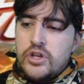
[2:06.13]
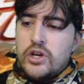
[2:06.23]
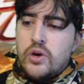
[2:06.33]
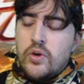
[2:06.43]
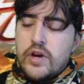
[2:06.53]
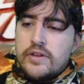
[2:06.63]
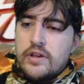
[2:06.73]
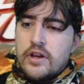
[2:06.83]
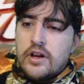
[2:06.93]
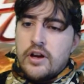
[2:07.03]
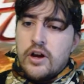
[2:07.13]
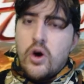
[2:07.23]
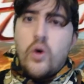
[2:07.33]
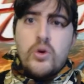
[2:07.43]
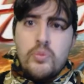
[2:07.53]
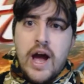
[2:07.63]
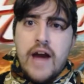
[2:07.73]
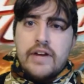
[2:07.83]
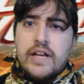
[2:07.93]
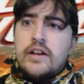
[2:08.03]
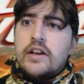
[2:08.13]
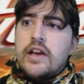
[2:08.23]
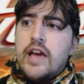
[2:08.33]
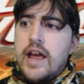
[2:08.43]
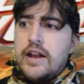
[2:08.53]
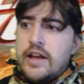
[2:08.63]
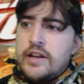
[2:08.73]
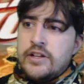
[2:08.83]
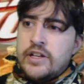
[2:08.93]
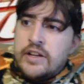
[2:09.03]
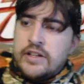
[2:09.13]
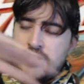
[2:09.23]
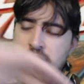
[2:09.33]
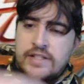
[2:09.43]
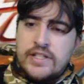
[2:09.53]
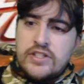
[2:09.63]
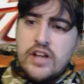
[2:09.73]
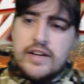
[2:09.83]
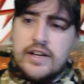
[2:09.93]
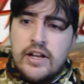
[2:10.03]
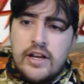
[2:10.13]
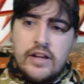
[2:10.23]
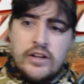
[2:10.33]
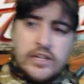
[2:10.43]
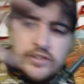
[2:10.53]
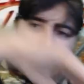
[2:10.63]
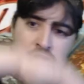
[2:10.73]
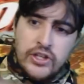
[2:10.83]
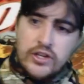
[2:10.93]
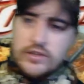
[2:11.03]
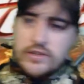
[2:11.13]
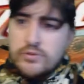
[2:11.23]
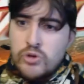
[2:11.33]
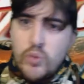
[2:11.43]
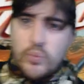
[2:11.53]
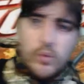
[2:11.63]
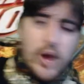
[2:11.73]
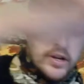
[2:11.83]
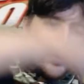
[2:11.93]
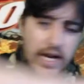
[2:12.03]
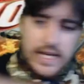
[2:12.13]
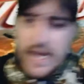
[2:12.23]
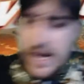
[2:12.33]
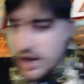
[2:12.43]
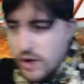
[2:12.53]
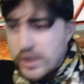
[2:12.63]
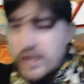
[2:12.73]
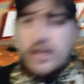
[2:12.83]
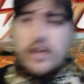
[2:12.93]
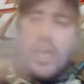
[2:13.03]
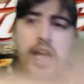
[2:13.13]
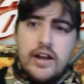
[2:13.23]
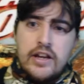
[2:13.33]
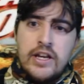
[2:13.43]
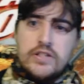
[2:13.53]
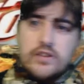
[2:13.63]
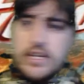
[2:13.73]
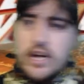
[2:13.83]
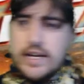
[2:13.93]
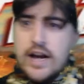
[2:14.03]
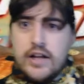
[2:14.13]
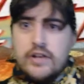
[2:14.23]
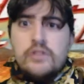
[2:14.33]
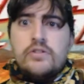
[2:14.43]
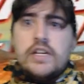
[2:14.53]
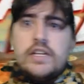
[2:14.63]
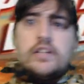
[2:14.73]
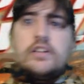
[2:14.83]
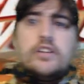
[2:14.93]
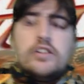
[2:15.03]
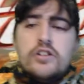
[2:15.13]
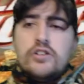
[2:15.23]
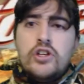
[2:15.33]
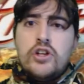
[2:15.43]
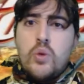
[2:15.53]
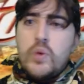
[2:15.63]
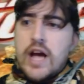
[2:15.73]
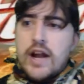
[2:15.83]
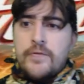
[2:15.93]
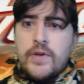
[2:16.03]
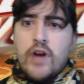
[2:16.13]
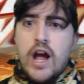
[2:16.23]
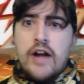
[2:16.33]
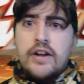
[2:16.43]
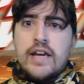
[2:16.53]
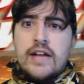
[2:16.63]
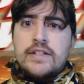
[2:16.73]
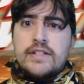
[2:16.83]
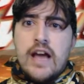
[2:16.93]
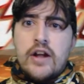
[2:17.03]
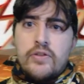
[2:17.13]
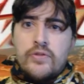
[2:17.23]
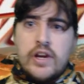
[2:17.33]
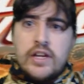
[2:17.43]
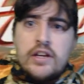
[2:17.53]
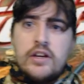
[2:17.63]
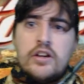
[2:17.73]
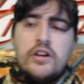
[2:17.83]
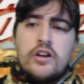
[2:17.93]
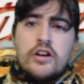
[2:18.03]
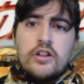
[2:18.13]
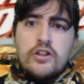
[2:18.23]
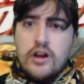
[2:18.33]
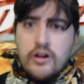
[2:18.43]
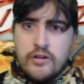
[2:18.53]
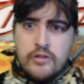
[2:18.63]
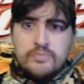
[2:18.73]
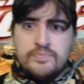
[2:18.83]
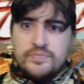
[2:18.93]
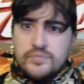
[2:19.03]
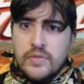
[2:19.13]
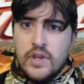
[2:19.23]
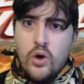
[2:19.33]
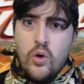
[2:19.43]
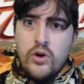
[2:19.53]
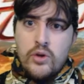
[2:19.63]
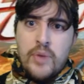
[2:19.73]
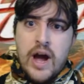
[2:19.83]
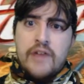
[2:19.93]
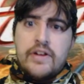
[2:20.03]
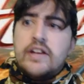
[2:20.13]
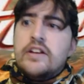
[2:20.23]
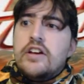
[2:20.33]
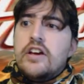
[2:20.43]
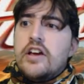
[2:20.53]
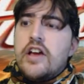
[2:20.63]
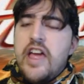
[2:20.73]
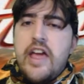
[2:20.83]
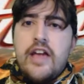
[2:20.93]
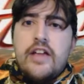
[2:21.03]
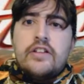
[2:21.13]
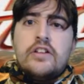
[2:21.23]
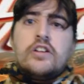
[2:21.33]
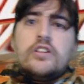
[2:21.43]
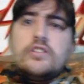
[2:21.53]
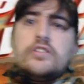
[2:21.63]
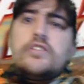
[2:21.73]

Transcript: what do you call it? Autopilot, and it's stuck in a continuous loop around the volcano, and he's like, I gotta, like, you know, we gotta figure out how to get this out of, like, autopilot, and,